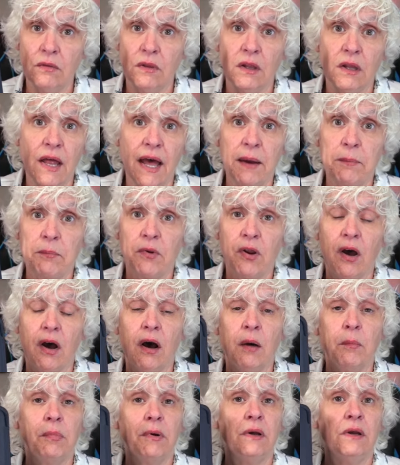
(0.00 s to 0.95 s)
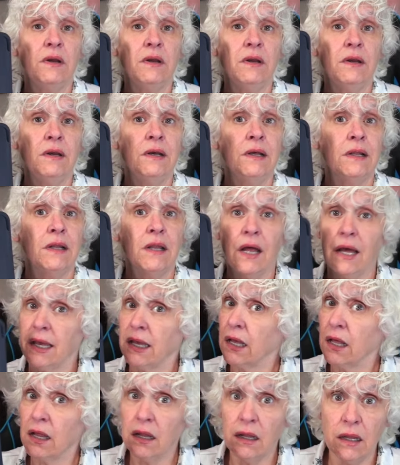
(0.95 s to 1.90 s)
laptop like
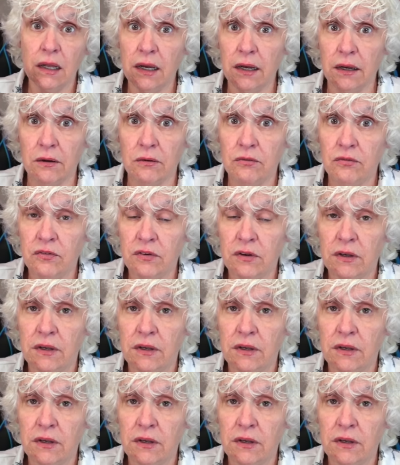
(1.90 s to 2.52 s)
a glove.